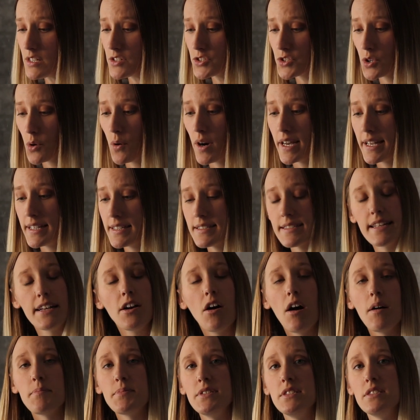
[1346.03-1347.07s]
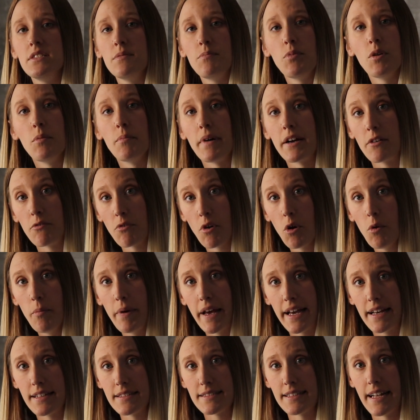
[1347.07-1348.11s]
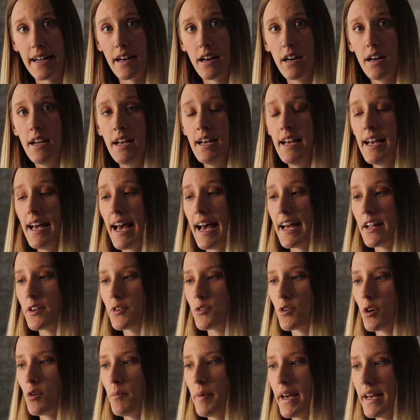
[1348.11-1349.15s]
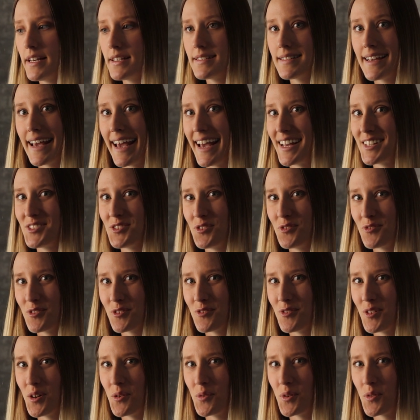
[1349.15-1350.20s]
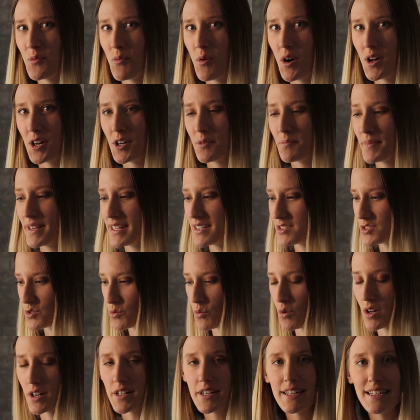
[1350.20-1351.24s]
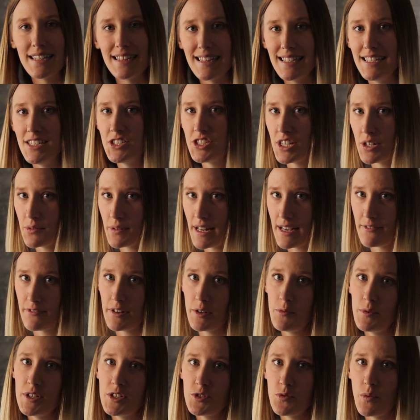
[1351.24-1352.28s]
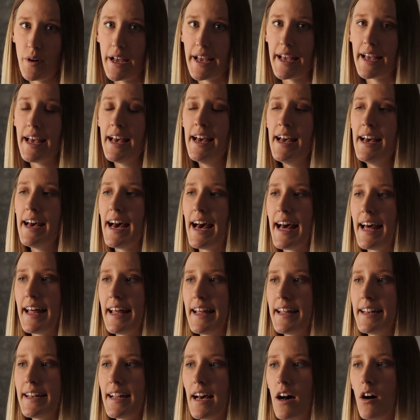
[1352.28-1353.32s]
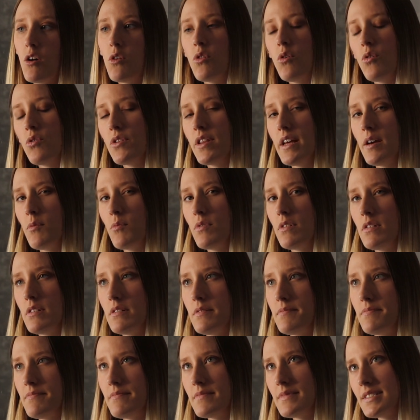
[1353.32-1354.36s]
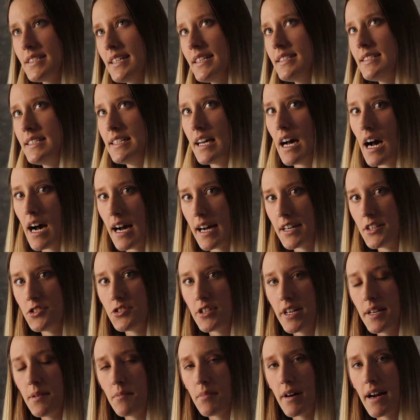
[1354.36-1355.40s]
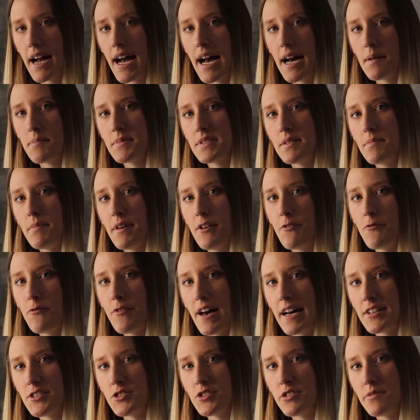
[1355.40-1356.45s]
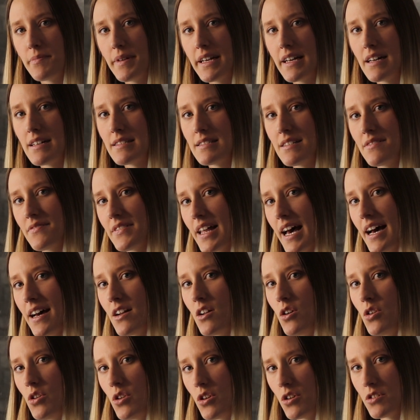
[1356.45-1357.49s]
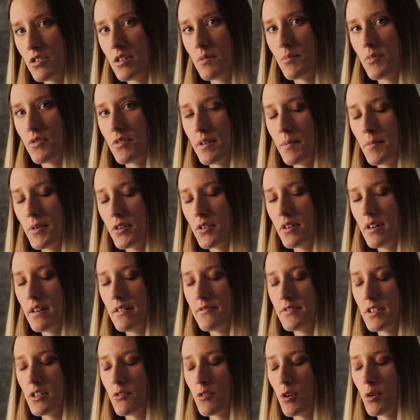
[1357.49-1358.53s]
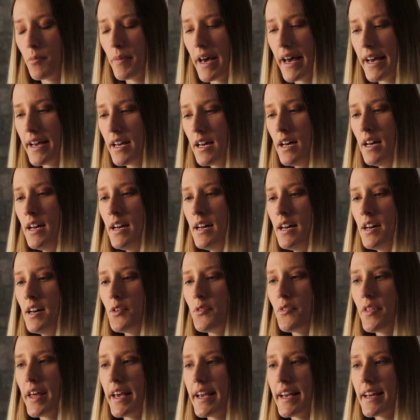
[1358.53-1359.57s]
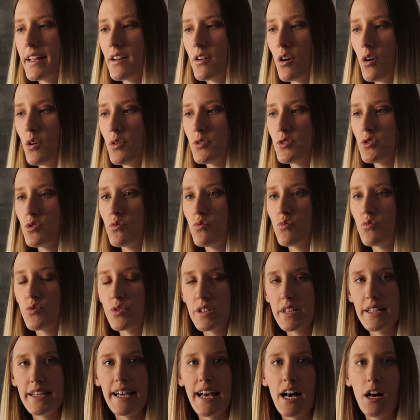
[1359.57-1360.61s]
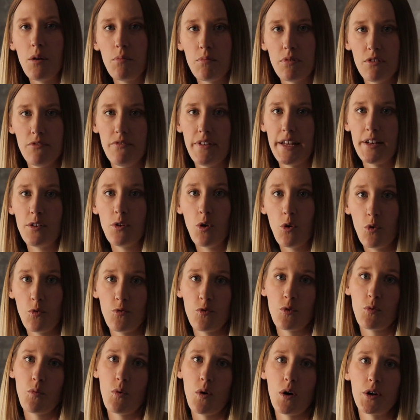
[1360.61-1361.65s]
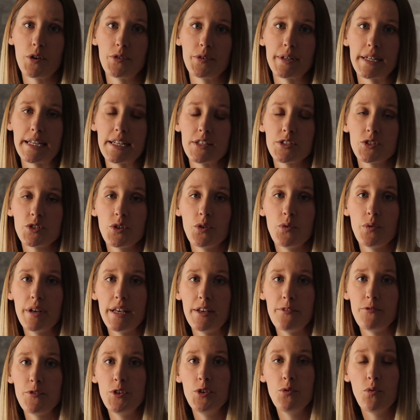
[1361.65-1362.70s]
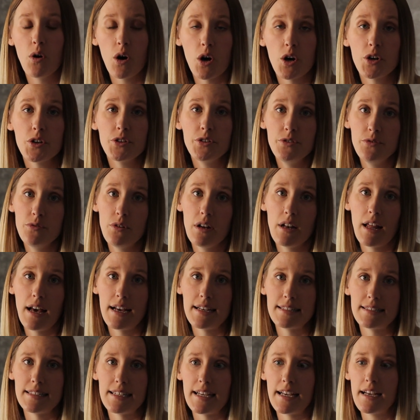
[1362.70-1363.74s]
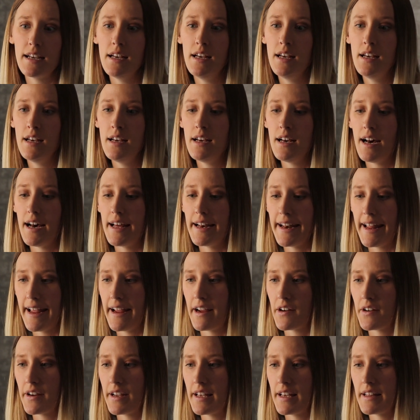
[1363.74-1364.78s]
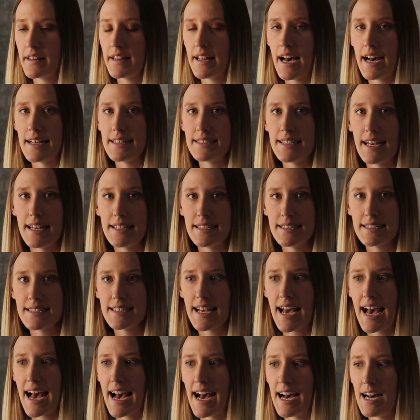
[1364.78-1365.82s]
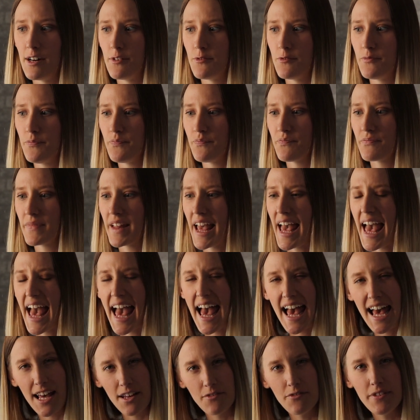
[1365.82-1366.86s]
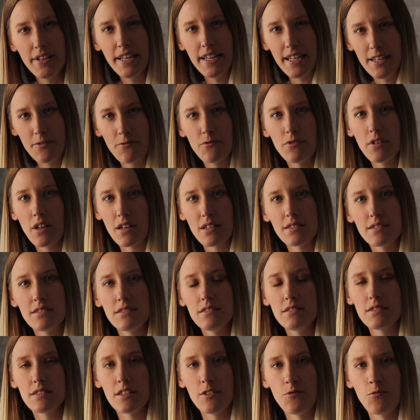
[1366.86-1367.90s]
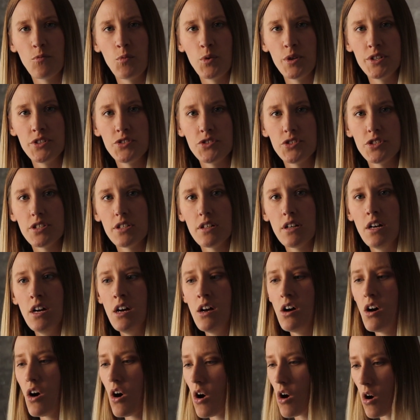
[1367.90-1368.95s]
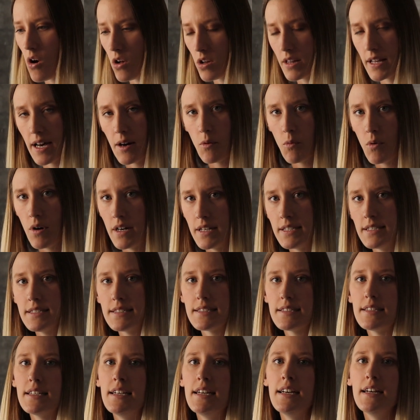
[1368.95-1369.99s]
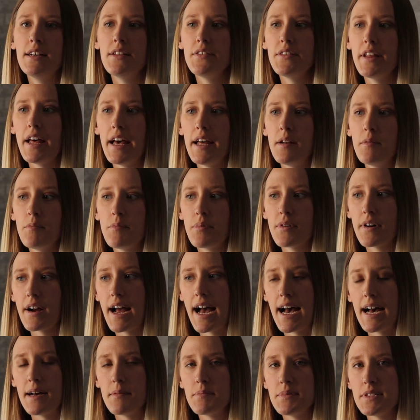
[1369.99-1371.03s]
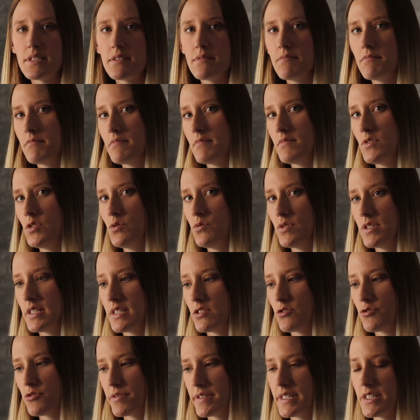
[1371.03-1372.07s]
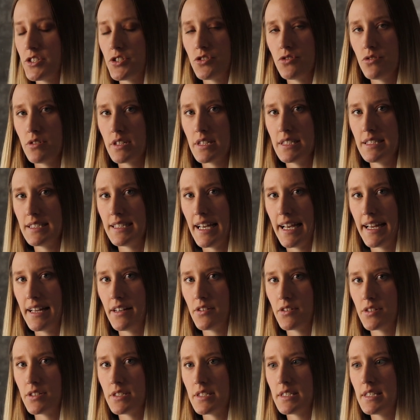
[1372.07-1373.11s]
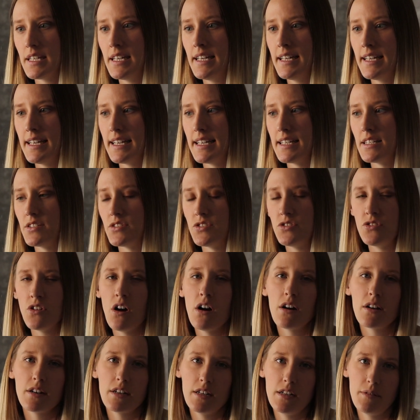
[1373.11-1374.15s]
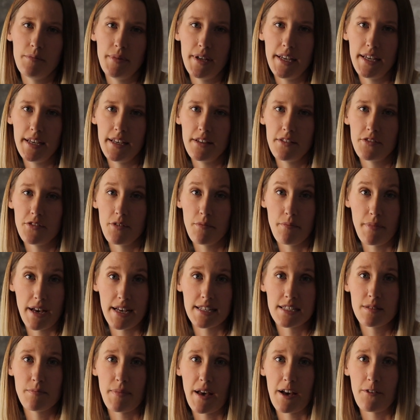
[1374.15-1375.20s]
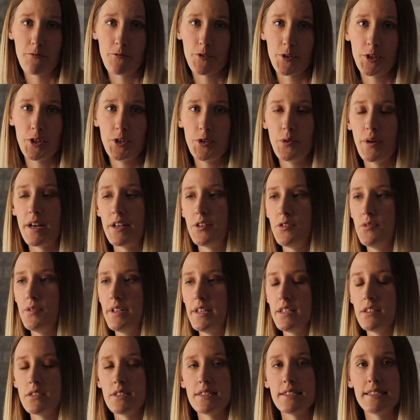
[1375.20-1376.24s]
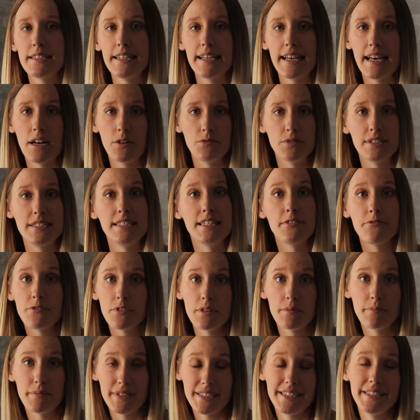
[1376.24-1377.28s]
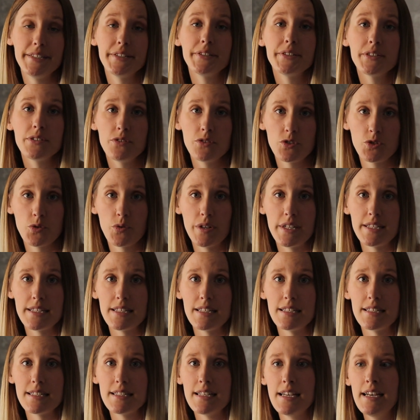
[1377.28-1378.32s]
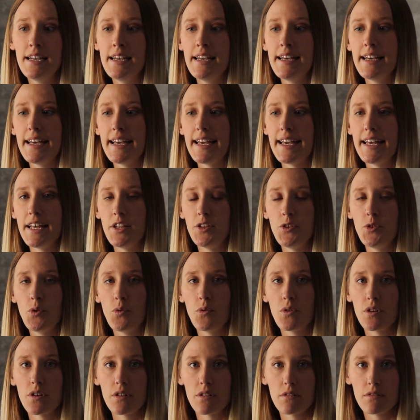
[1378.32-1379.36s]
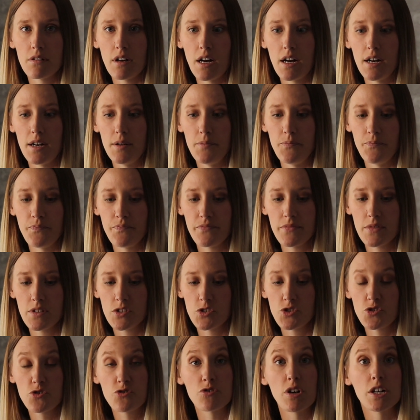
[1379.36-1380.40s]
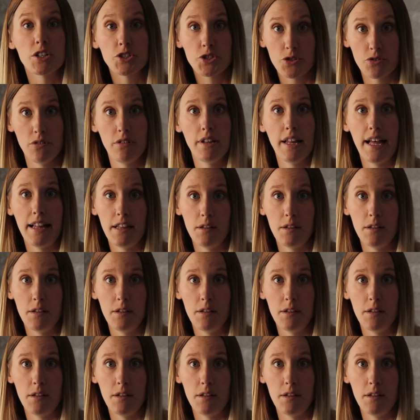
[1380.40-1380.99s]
So I instead opted to put my grow bags there, and grow bags can't overflow with water because the water can leach out every which way, and although they will, say, dehydrate perhaps a bit faster because of that along the perimeter of the grow bag, they can also really help prevent overwatering. So if you are utilizing an area that tends to have heavy influxes of moisture all at once, then perhaps using traditional containers is not going to be the best bet for you, and you need to seek out different material choices in your structural